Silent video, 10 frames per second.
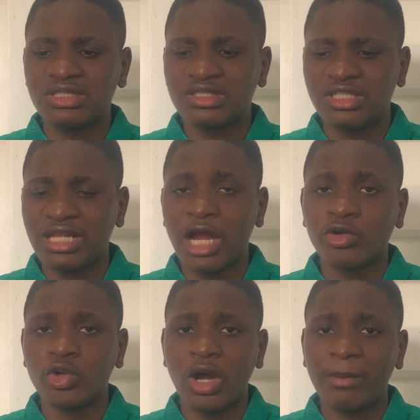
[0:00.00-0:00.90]

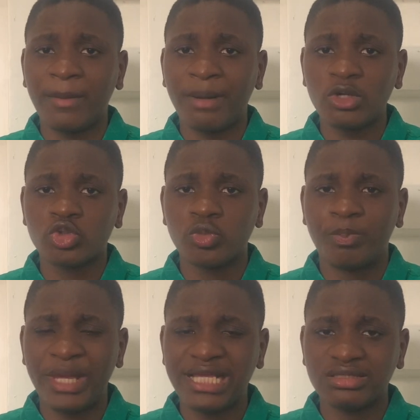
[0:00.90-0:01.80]
scenario I'm about to
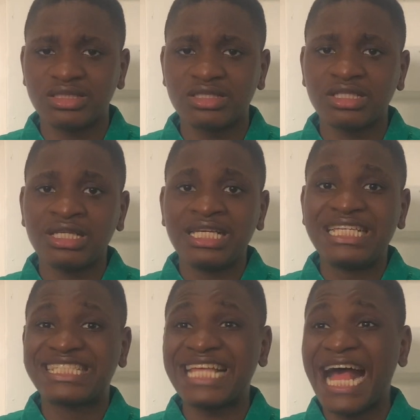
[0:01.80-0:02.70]
paint
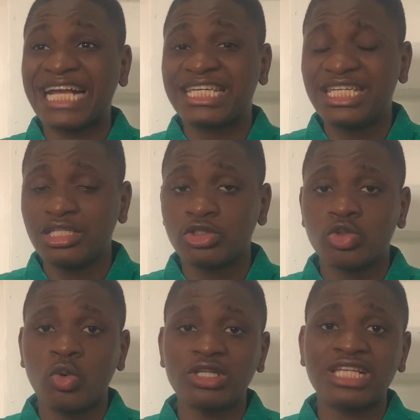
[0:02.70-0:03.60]
is akin
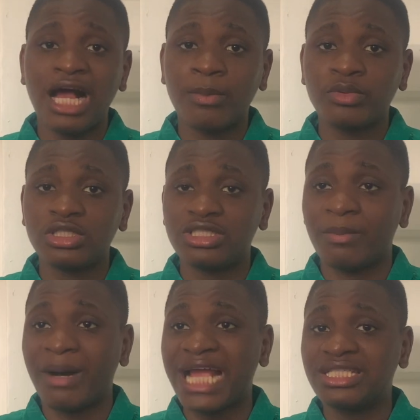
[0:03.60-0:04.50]
to what happened in the
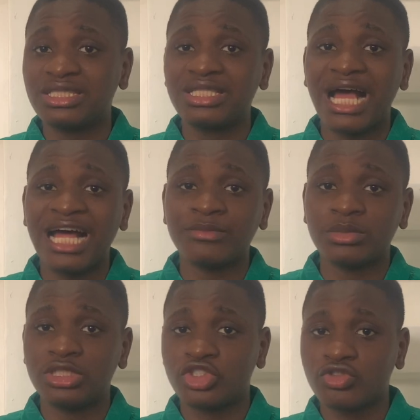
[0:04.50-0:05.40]
Biden
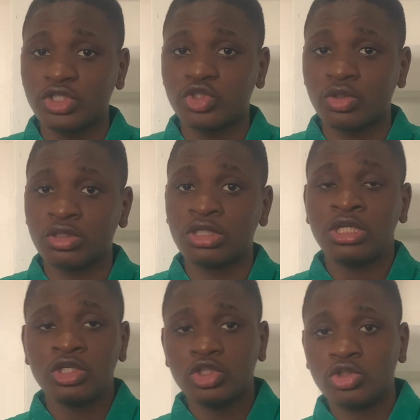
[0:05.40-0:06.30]
administration
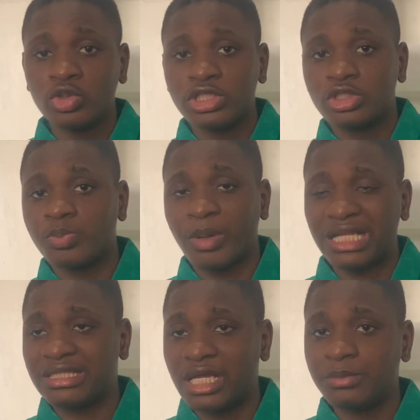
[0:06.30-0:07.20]
during the
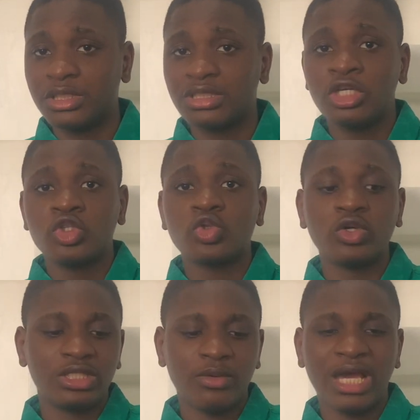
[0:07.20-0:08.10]
pandemic.
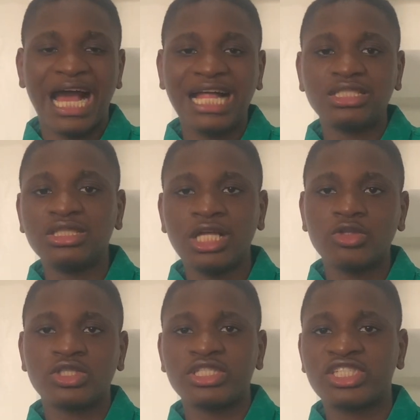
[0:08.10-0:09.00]
So they were handing
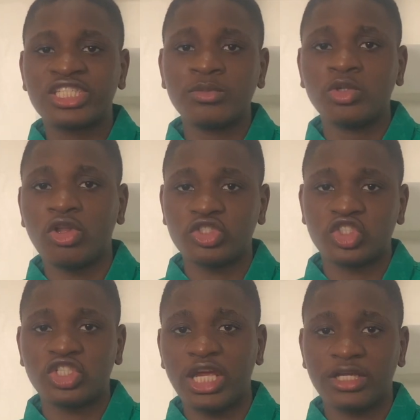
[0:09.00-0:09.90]
out this
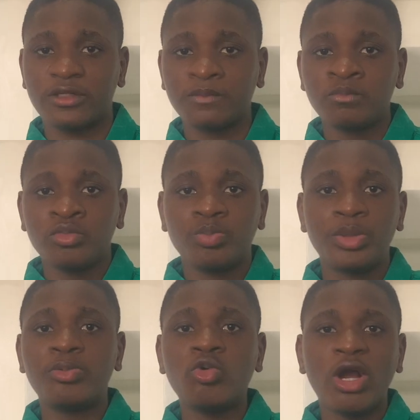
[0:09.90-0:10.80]
stimulus check.
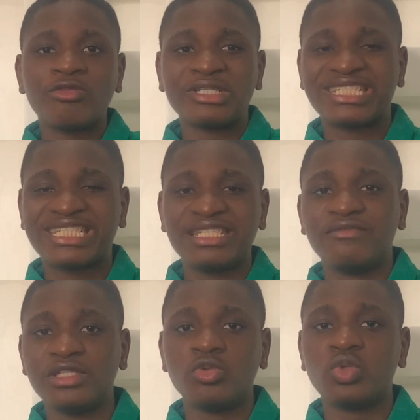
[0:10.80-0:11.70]
People were
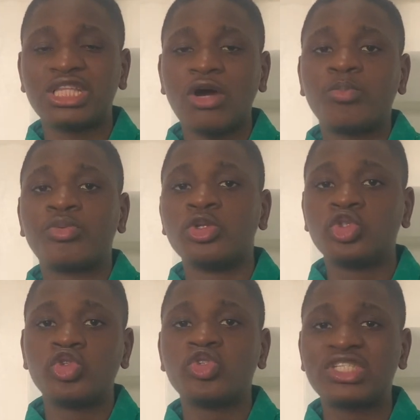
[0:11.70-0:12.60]
receiving without
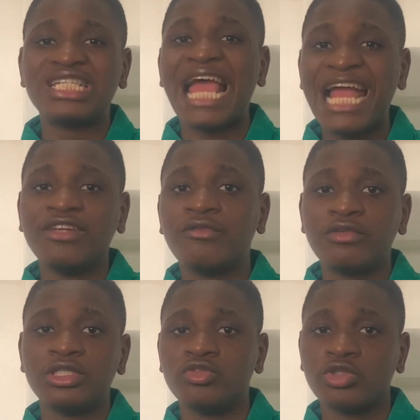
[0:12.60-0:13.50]
producing
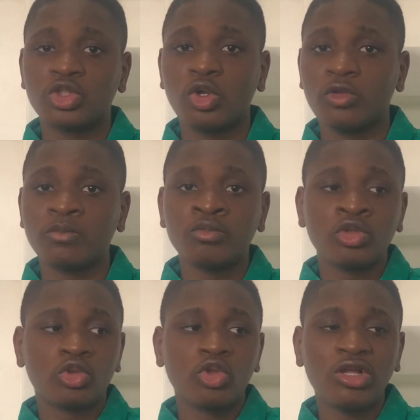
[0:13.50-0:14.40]
anything in return.
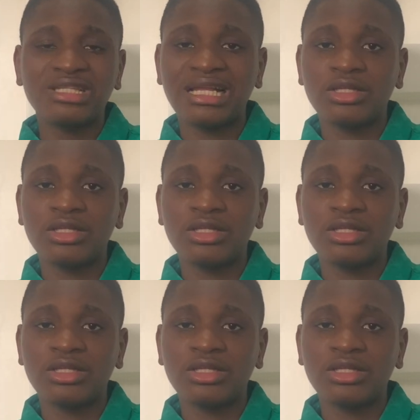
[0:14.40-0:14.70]
Not